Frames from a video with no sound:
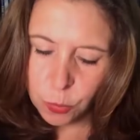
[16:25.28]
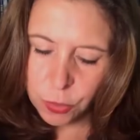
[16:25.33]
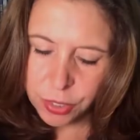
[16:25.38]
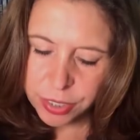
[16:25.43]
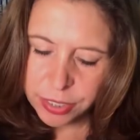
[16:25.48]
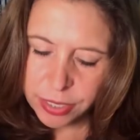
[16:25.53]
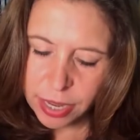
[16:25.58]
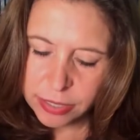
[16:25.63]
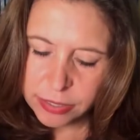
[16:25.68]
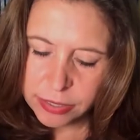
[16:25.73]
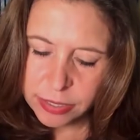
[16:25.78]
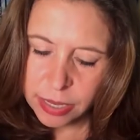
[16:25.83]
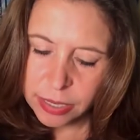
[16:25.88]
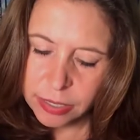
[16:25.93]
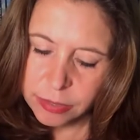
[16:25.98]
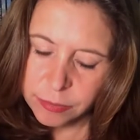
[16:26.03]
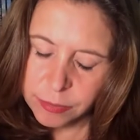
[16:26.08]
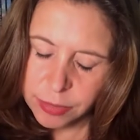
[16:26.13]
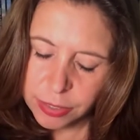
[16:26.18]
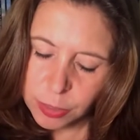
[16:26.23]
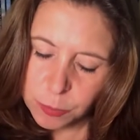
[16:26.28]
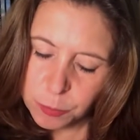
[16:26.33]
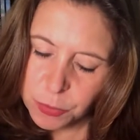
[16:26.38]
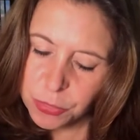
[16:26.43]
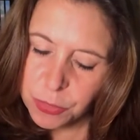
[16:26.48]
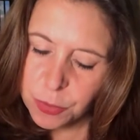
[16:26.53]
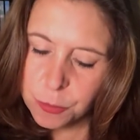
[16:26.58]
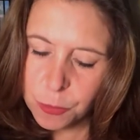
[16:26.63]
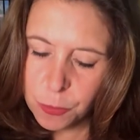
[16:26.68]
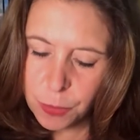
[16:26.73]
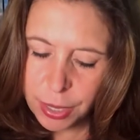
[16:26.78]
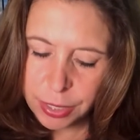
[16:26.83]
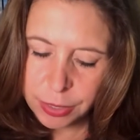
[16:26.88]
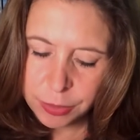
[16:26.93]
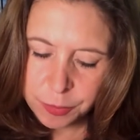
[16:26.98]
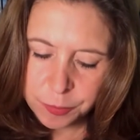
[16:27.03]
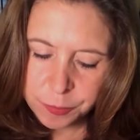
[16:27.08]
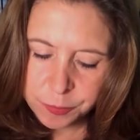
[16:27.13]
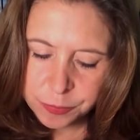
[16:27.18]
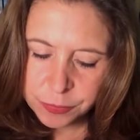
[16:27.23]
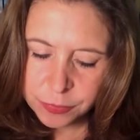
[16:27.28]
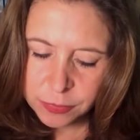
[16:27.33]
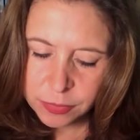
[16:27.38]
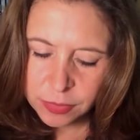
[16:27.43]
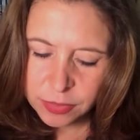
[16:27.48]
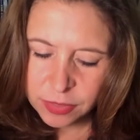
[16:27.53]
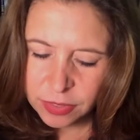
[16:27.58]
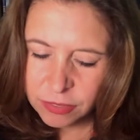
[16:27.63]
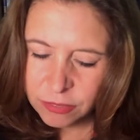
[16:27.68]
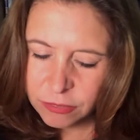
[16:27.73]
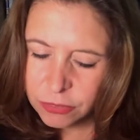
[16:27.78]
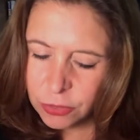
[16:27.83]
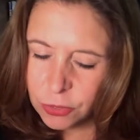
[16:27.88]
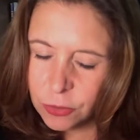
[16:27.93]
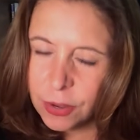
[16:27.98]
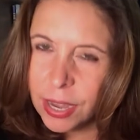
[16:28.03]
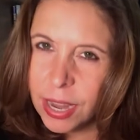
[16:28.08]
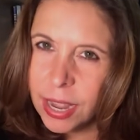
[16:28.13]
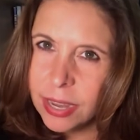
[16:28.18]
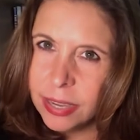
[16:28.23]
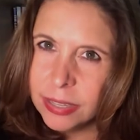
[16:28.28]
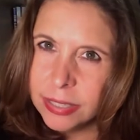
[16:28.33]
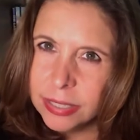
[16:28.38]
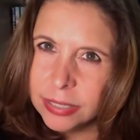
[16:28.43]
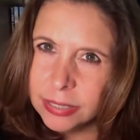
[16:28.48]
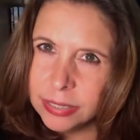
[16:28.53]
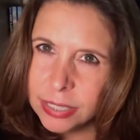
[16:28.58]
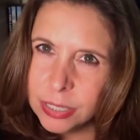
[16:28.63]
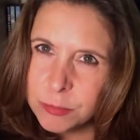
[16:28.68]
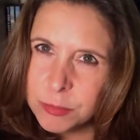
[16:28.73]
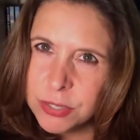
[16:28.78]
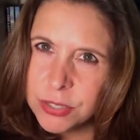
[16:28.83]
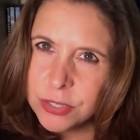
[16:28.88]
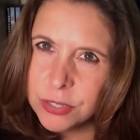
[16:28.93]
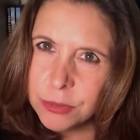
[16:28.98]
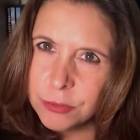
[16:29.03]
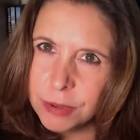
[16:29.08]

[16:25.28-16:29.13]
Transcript: worry," Dad said, and he put them away. Flora had glimpsed a